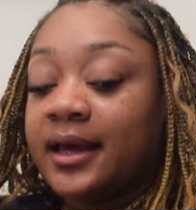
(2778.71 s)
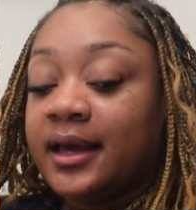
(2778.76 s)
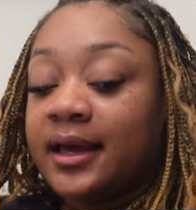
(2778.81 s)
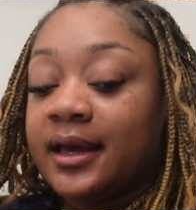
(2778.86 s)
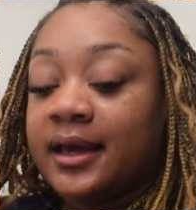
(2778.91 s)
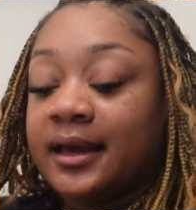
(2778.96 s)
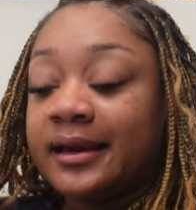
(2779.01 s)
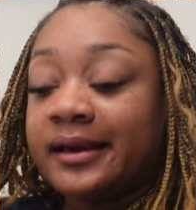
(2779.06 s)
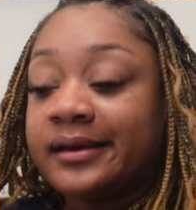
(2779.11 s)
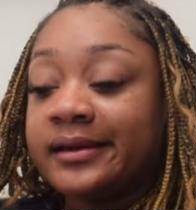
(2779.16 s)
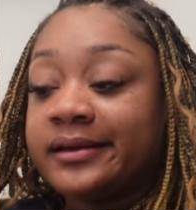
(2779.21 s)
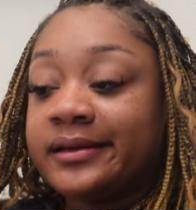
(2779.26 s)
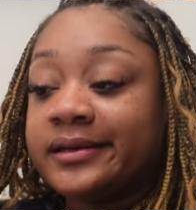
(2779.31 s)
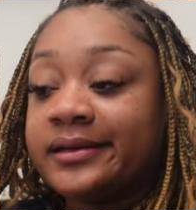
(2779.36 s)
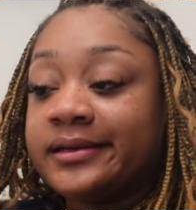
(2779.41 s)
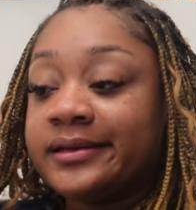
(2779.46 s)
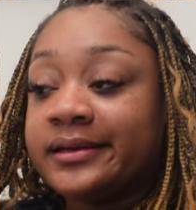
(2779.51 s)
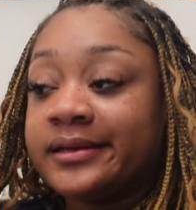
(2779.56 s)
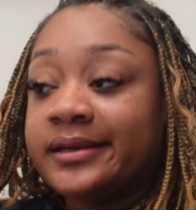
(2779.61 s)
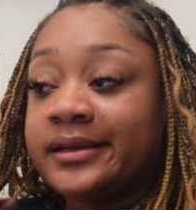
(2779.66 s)

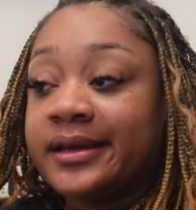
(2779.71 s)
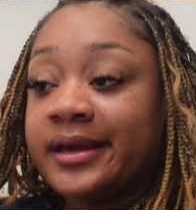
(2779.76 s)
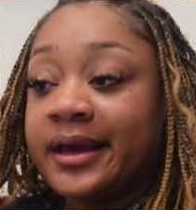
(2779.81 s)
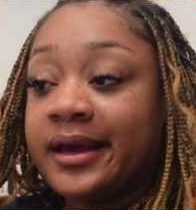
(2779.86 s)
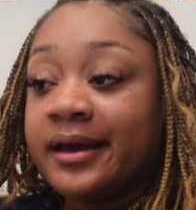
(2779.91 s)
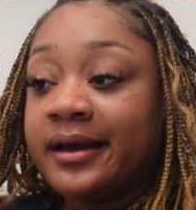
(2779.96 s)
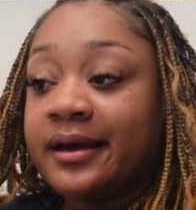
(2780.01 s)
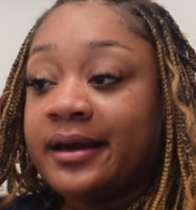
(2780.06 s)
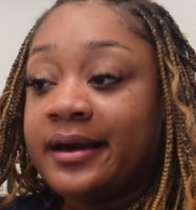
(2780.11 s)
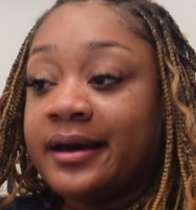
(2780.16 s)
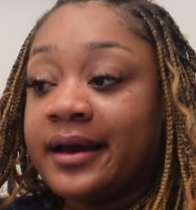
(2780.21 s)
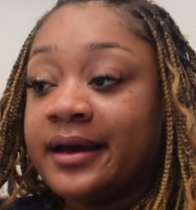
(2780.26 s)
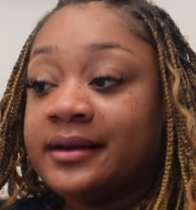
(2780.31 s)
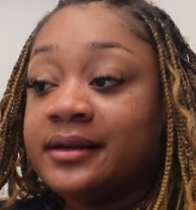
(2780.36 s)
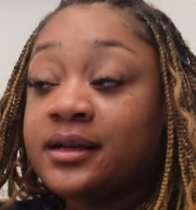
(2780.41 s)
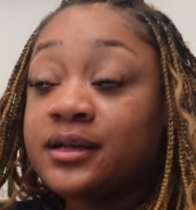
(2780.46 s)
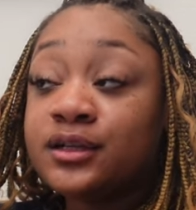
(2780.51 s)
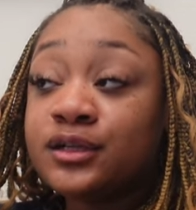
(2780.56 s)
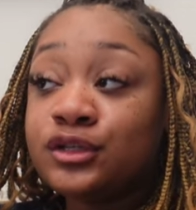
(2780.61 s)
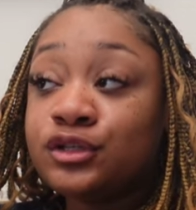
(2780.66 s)
And yeah, I
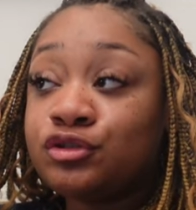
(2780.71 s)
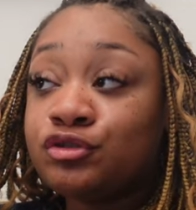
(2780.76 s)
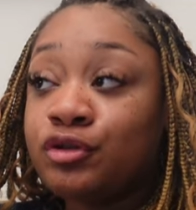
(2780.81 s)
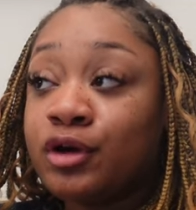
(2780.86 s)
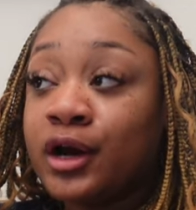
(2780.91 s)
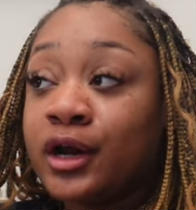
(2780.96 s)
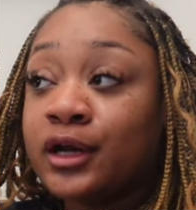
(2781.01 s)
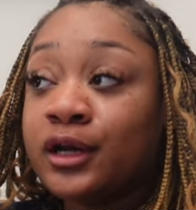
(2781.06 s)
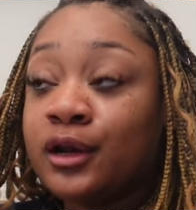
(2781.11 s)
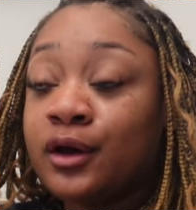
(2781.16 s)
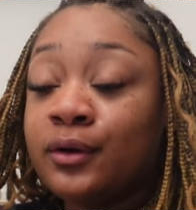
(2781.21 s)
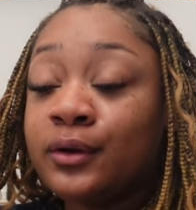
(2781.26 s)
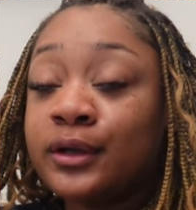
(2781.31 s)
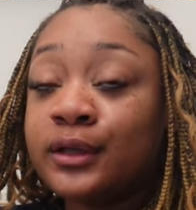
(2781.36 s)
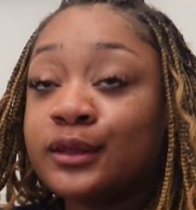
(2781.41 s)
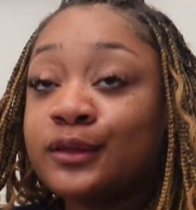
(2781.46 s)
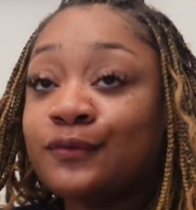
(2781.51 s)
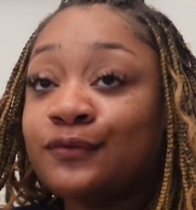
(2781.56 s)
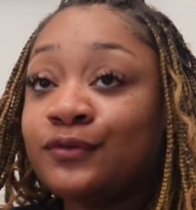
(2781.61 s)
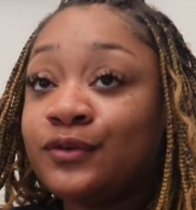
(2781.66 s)
need to start
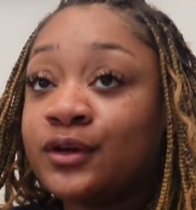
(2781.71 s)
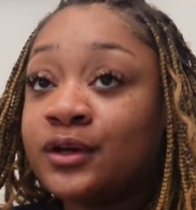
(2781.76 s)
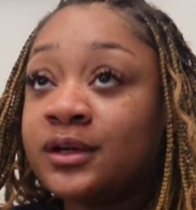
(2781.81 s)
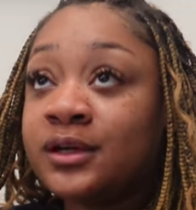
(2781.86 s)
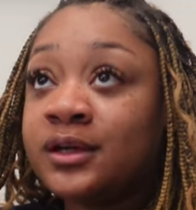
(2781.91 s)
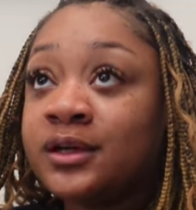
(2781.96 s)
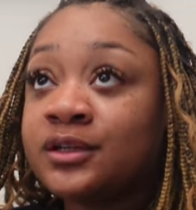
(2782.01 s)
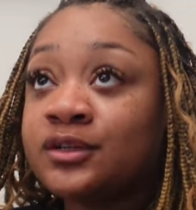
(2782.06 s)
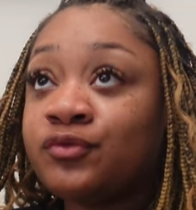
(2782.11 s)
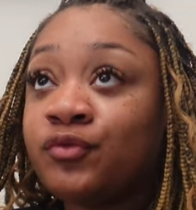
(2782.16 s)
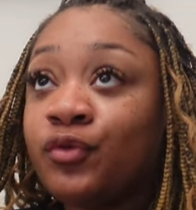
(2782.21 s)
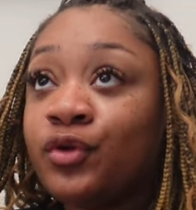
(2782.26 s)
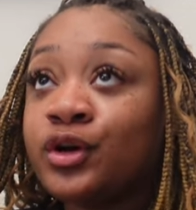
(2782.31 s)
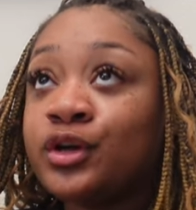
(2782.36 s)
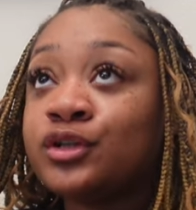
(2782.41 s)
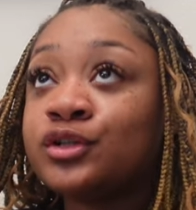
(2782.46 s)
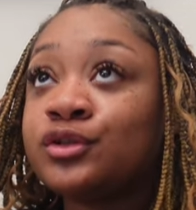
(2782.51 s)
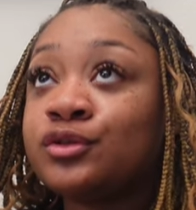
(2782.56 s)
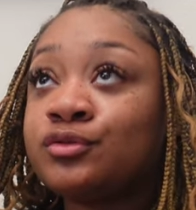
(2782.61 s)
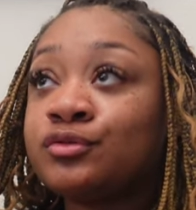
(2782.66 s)
loading the footage for
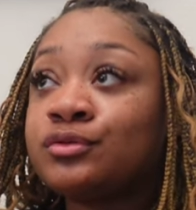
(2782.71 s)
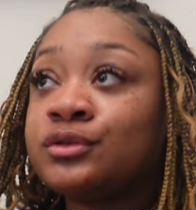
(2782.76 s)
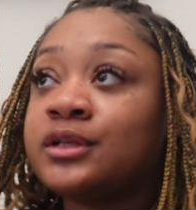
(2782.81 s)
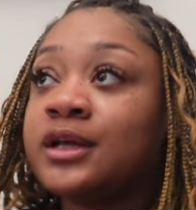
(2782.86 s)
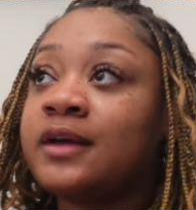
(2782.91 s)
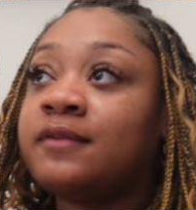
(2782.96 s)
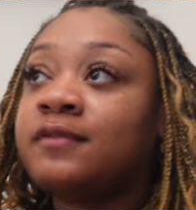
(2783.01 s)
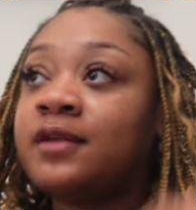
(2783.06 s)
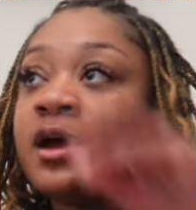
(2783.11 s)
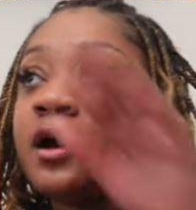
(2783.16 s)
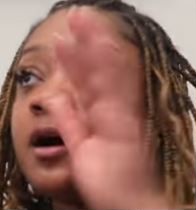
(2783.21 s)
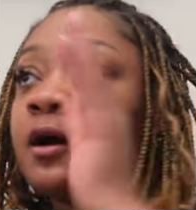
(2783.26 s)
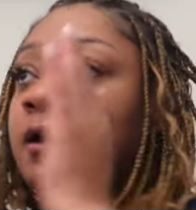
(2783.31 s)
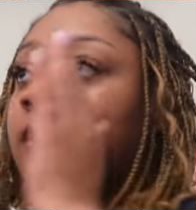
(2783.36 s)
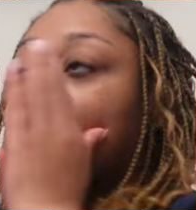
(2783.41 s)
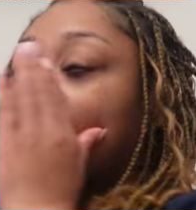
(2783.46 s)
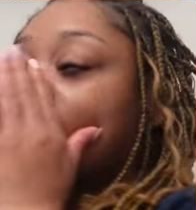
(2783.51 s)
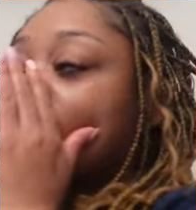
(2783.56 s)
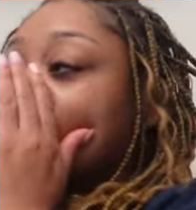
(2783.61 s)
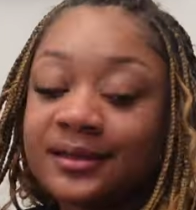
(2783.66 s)
the Tuesday
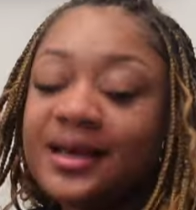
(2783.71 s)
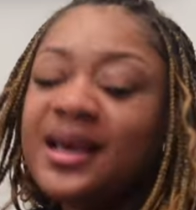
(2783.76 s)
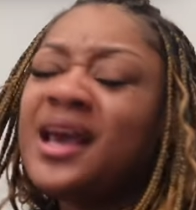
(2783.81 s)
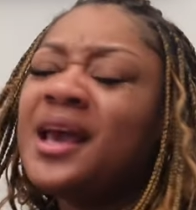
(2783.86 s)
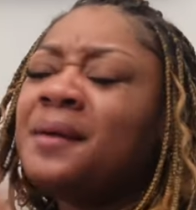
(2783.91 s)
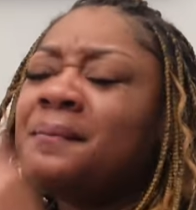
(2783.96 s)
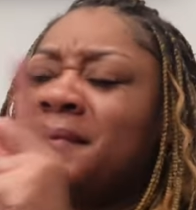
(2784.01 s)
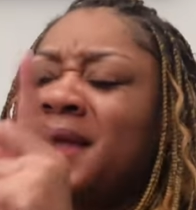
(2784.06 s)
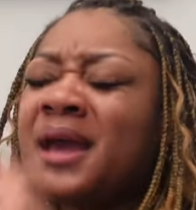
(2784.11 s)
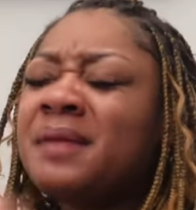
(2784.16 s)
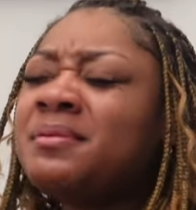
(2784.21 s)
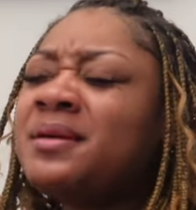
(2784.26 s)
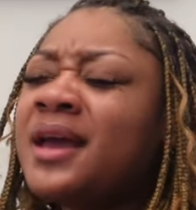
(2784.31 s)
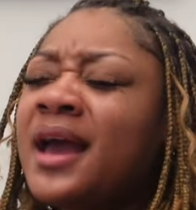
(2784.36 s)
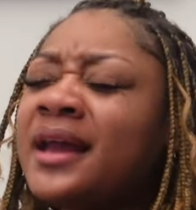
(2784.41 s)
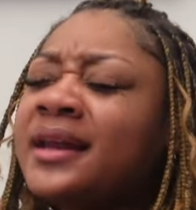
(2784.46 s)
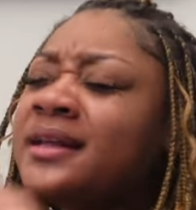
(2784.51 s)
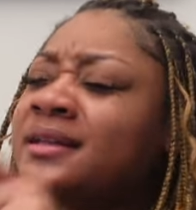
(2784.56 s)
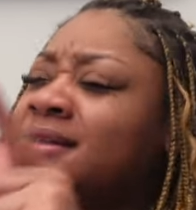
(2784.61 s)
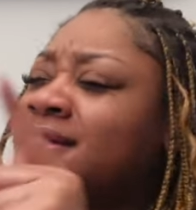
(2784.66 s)
vlog. Maybe
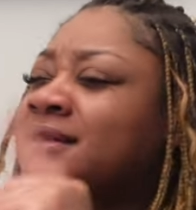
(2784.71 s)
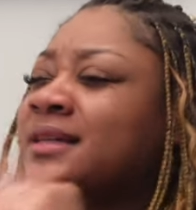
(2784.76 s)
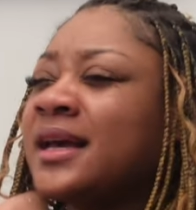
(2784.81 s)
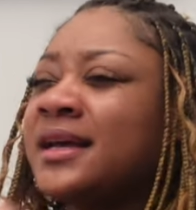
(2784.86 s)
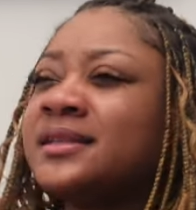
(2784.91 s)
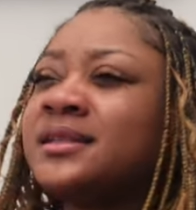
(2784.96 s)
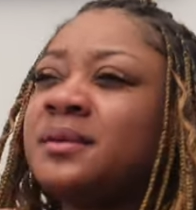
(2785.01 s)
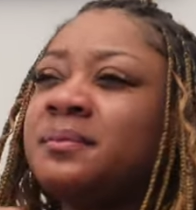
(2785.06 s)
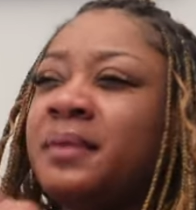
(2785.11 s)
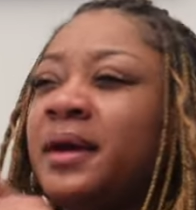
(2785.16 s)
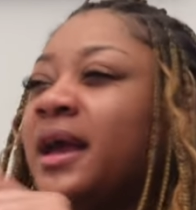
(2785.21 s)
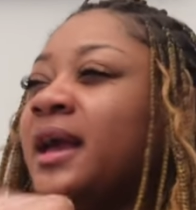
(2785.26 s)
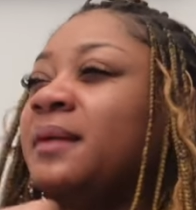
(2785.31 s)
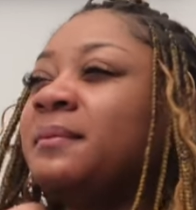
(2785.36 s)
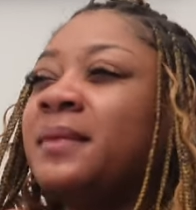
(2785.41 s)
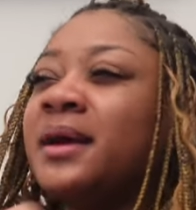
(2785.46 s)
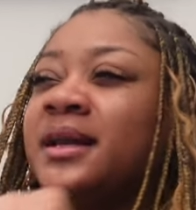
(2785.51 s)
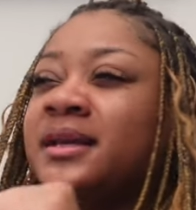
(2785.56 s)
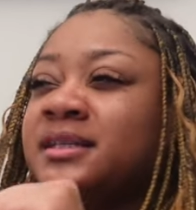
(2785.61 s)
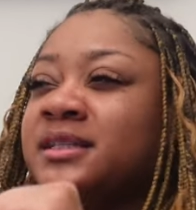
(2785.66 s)
I need to take some
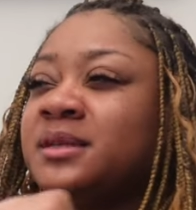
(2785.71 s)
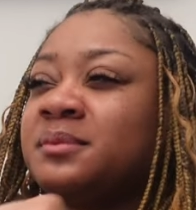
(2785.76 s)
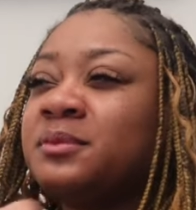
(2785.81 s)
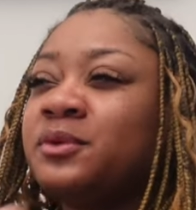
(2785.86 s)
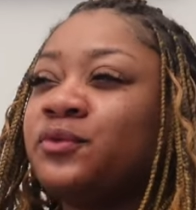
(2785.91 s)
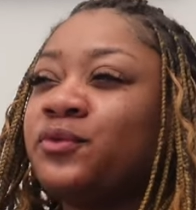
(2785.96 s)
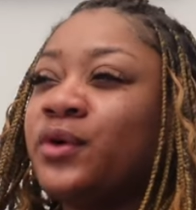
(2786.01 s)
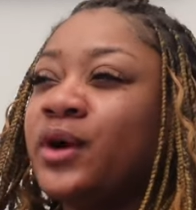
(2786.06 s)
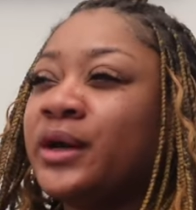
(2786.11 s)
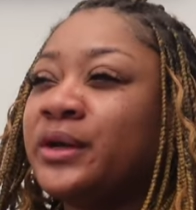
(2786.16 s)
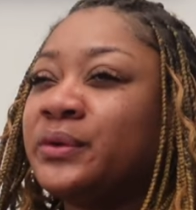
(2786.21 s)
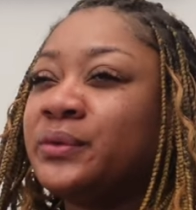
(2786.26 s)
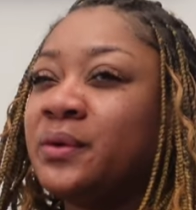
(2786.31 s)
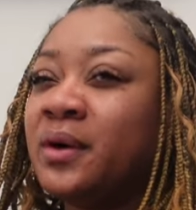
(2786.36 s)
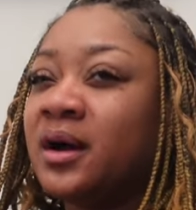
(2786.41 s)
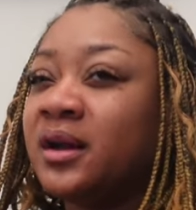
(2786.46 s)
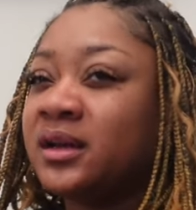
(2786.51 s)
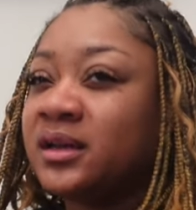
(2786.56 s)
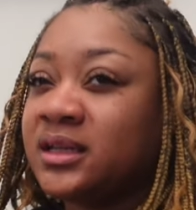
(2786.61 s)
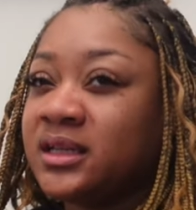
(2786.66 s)
pain medicine before I do
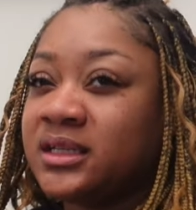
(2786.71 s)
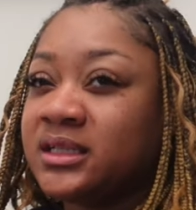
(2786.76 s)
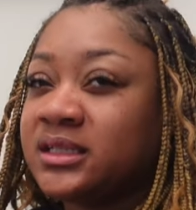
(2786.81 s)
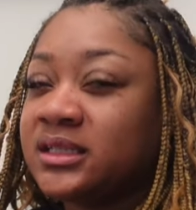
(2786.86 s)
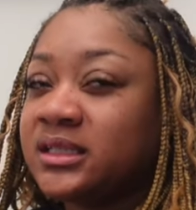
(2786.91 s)
all of this.